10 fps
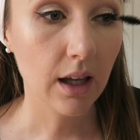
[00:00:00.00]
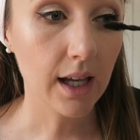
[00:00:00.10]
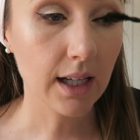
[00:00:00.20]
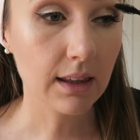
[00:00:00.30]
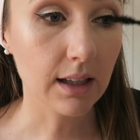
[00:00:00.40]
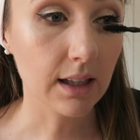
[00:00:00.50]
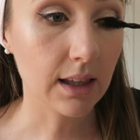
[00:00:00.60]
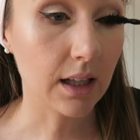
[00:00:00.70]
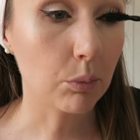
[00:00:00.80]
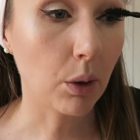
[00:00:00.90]
Anything
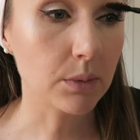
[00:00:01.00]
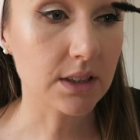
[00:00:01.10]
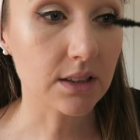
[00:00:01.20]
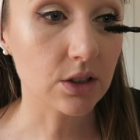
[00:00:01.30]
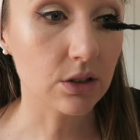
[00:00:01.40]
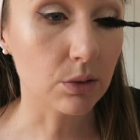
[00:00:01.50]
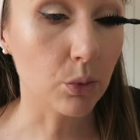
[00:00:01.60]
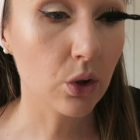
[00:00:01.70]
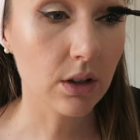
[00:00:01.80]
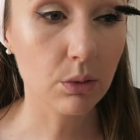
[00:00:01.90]
that promises to do
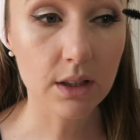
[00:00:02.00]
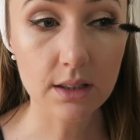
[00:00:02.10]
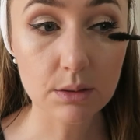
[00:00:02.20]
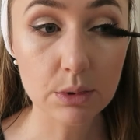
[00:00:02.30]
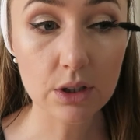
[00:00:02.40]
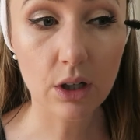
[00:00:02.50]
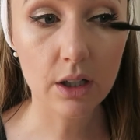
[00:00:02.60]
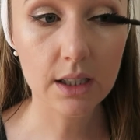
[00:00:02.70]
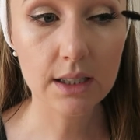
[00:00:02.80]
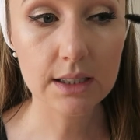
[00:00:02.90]
more than what this
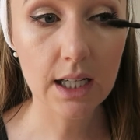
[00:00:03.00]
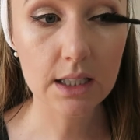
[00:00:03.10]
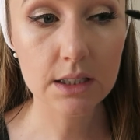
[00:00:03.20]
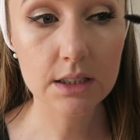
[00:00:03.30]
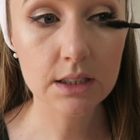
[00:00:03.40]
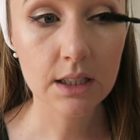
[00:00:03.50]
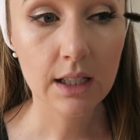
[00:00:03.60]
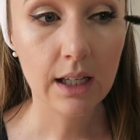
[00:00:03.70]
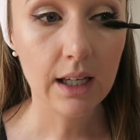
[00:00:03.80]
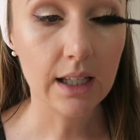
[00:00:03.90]
mascara does
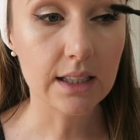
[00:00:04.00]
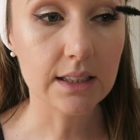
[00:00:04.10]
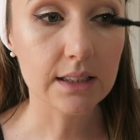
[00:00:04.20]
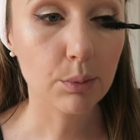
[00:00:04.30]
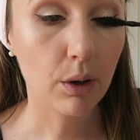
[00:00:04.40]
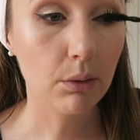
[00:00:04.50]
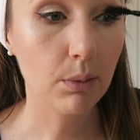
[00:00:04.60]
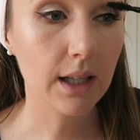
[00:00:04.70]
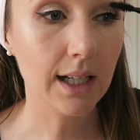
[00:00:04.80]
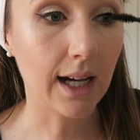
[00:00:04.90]
is
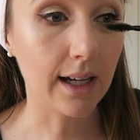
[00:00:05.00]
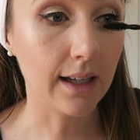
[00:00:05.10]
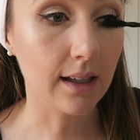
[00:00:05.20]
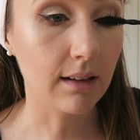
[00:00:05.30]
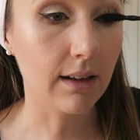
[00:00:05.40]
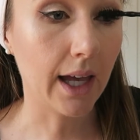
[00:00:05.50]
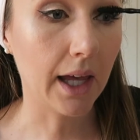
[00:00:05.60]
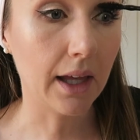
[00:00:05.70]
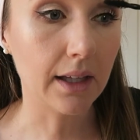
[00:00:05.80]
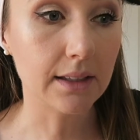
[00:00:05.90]
probably lying,
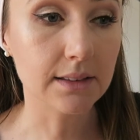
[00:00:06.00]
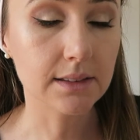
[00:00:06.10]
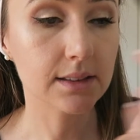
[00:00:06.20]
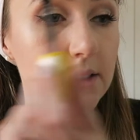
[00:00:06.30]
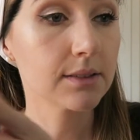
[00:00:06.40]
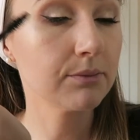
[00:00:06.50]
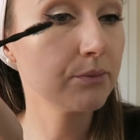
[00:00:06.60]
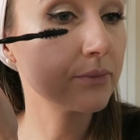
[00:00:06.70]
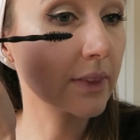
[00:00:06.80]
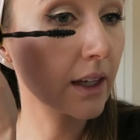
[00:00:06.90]
and
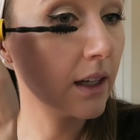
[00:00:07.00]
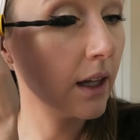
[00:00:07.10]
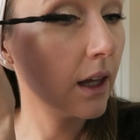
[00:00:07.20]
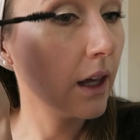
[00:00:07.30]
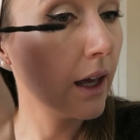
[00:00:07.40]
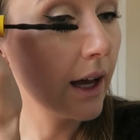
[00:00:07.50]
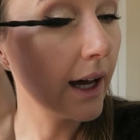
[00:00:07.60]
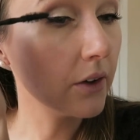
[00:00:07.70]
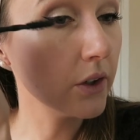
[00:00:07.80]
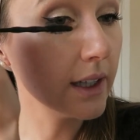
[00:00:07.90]

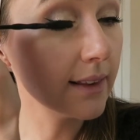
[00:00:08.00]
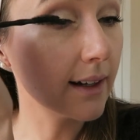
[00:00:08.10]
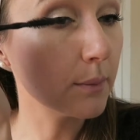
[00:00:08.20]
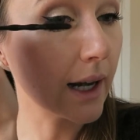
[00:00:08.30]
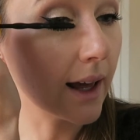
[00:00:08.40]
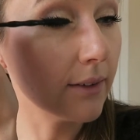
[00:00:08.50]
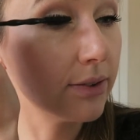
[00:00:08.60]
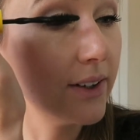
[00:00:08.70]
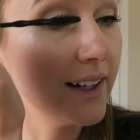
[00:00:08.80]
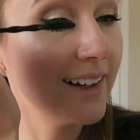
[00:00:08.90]
I don't need that in my life.
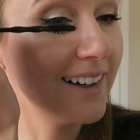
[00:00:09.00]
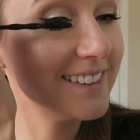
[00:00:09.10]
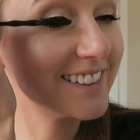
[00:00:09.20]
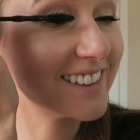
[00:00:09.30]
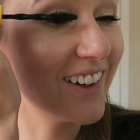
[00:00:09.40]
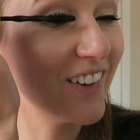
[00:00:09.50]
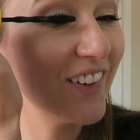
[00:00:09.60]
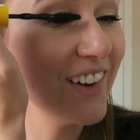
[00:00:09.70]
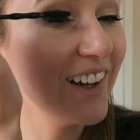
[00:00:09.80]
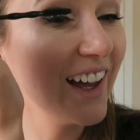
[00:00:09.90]

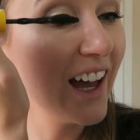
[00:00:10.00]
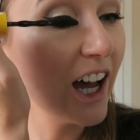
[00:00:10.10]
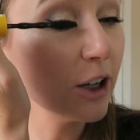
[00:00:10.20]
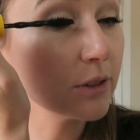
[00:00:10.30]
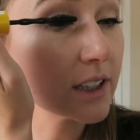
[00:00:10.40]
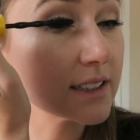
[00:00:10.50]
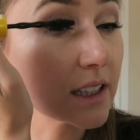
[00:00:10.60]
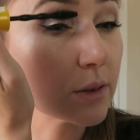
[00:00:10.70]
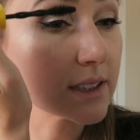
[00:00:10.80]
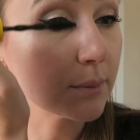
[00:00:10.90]
So I'm gonna
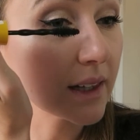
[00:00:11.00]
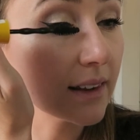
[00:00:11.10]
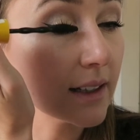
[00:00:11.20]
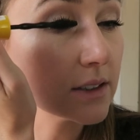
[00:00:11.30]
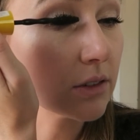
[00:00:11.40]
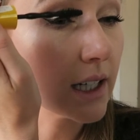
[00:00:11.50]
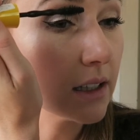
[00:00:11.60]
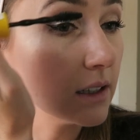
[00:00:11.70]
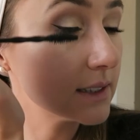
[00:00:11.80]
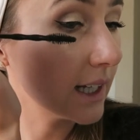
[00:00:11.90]
stick with something that is really
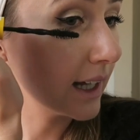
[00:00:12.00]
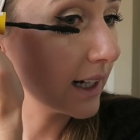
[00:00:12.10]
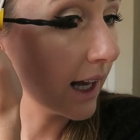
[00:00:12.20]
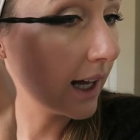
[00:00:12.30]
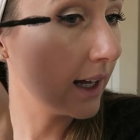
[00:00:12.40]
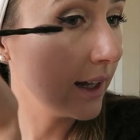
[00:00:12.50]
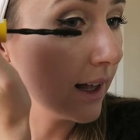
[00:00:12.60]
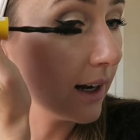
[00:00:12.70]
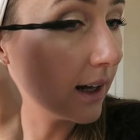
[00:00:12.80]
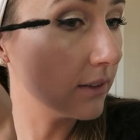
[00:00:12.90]
good, and I
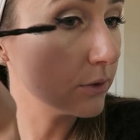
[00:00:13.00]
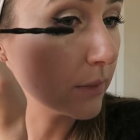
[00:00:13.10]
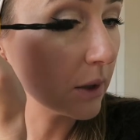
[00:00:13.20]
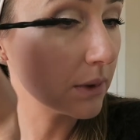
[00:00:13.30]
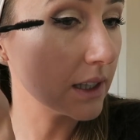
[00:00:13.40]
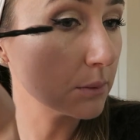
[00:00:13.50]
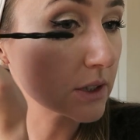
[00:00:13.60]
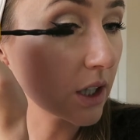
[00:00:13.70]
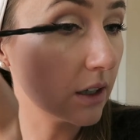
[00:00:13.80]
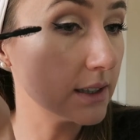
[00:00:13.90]
love Maybelline
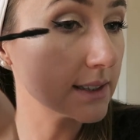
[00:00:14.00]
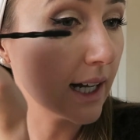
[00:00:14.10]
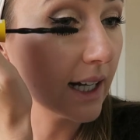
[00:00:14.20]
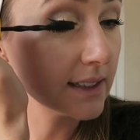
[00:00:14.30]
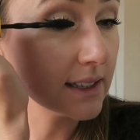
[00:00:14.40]
mascaras. I